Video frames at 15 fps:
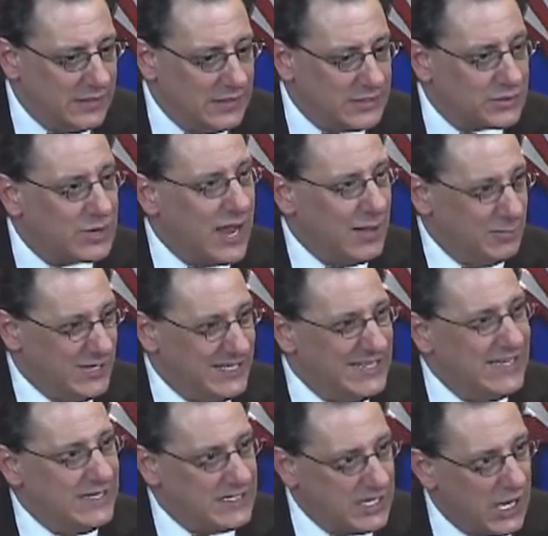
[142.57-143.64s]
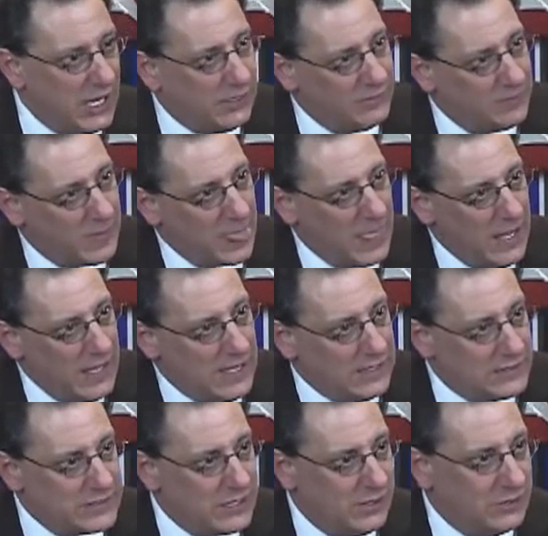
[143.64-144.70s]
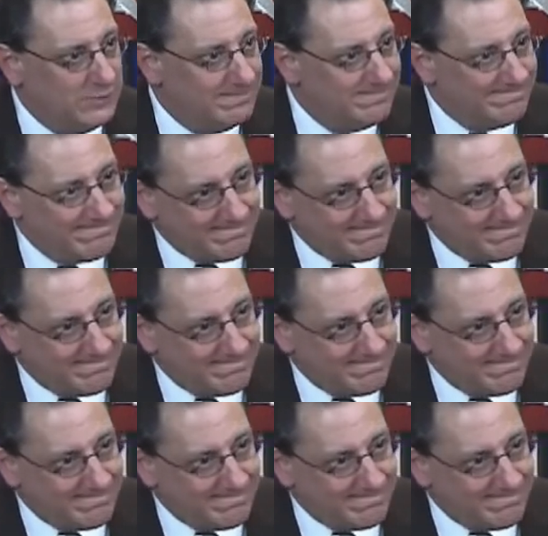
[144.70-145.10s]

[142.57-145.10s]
described in detail, and so